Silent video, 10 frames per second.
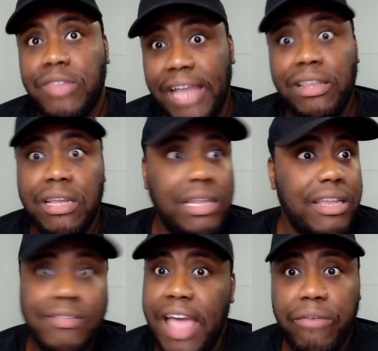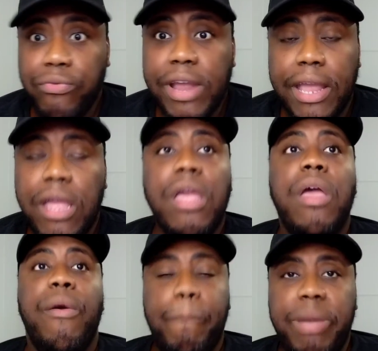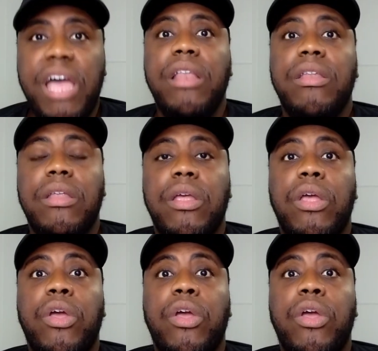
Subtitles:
technically it's not free, but